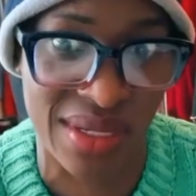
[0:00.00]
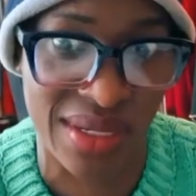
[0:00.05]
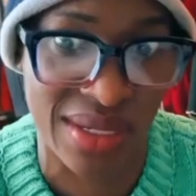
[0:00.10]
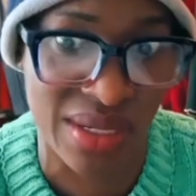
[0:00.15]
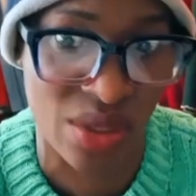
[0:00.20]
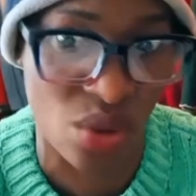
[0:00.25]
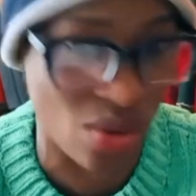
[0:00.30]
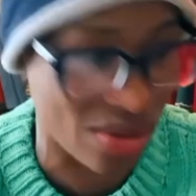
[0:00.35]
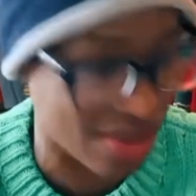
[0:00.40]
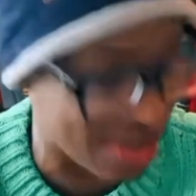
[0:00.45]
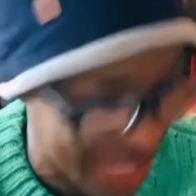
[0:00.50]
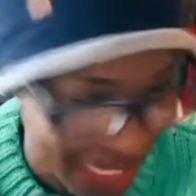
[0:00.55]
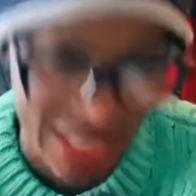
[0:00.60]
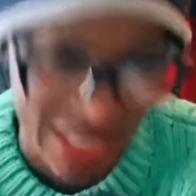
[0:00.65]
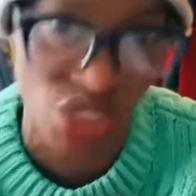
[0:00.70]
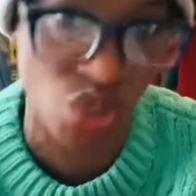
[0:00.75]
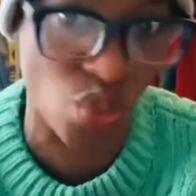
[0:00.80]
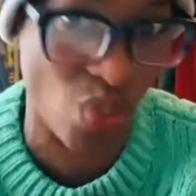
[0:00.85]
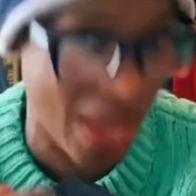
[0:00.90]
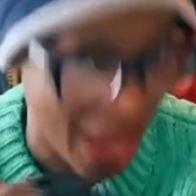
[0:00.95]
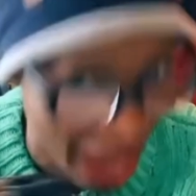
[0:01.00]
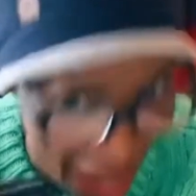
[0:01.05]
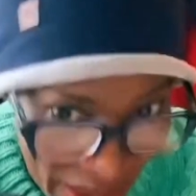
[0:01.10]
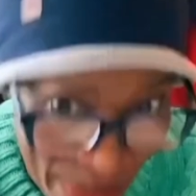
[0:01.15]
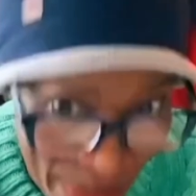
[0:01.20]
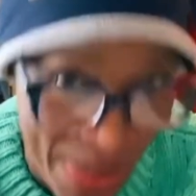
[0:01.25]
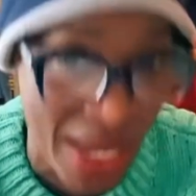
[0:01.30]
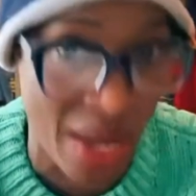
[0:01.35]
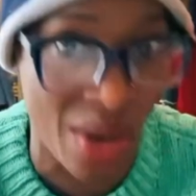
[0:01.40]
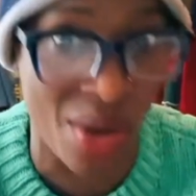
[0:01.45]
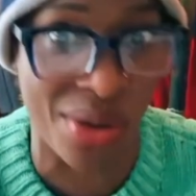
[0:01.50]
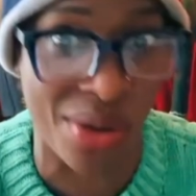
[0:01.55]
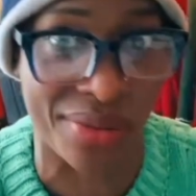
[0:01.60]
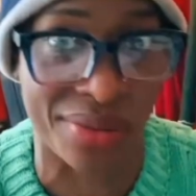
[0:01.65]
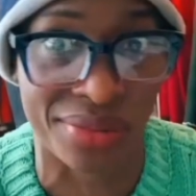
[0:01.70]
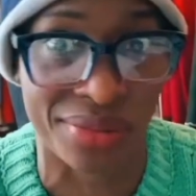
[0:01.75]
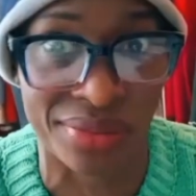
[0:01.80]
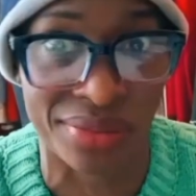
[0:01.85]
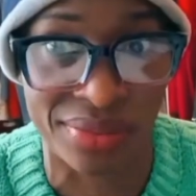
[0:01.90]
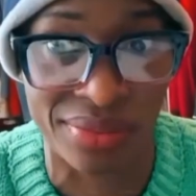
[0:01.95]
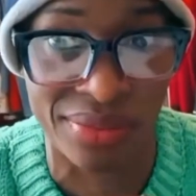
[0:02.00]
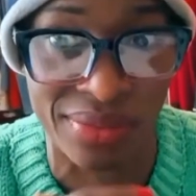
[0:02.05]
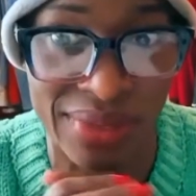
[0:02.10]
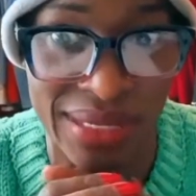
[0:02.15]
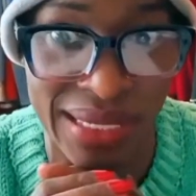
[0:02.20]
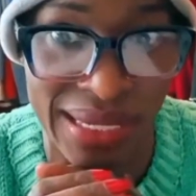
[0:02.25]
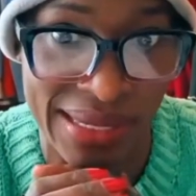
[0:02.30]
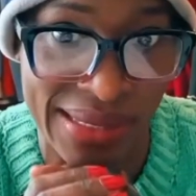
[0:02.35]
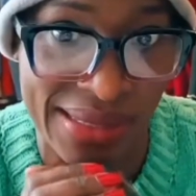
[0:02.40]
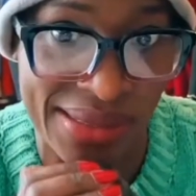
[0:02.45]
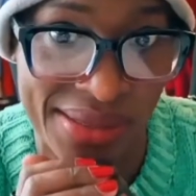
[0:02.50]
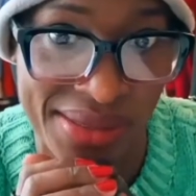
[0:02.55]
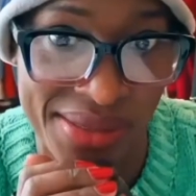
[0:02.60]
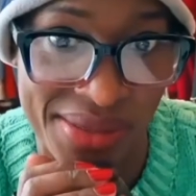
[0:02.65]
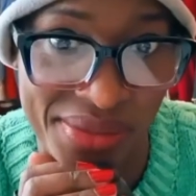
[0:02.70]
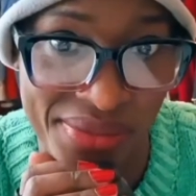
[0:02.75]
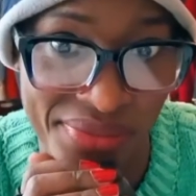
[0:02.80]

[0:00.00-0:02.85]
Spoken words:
because that is where I belong, guys.